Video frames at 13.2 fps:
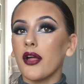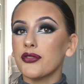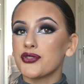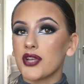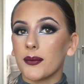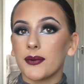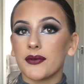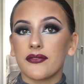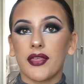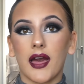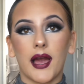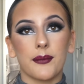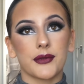on top of
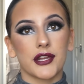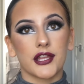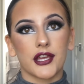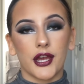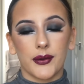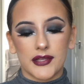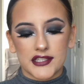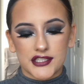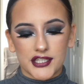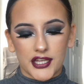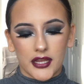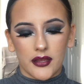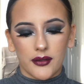that, I'm going to go
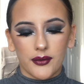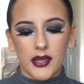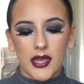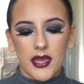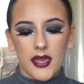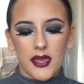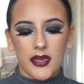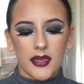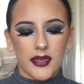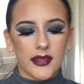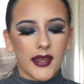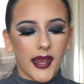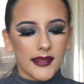into
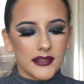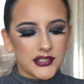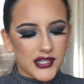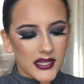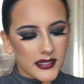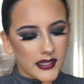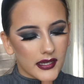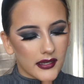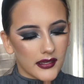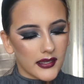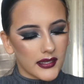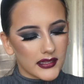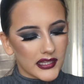Kylie Jenner
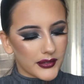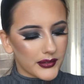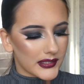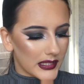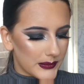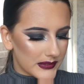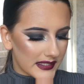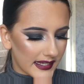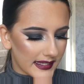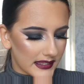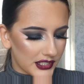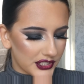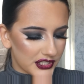liquid lipstick
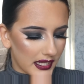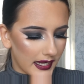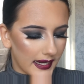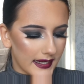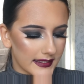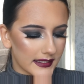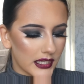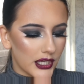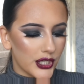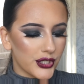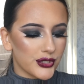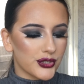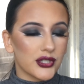in the shade
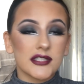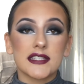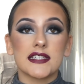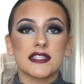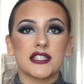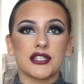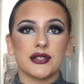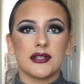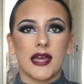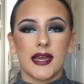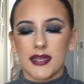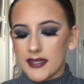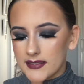Naughty's the New
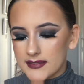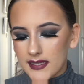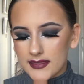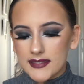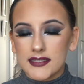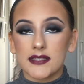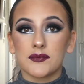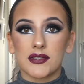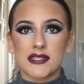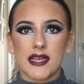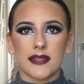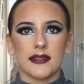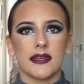Nice, and this is
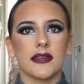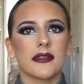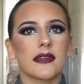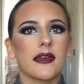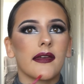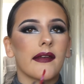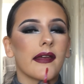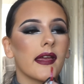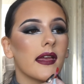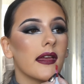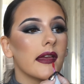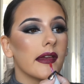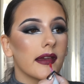metallic.
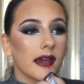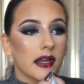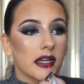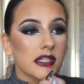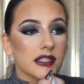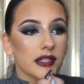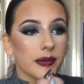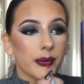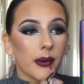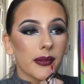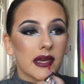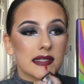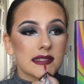And I'm just going to
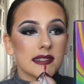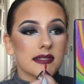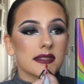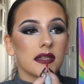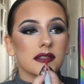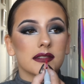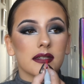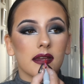put that into the centre.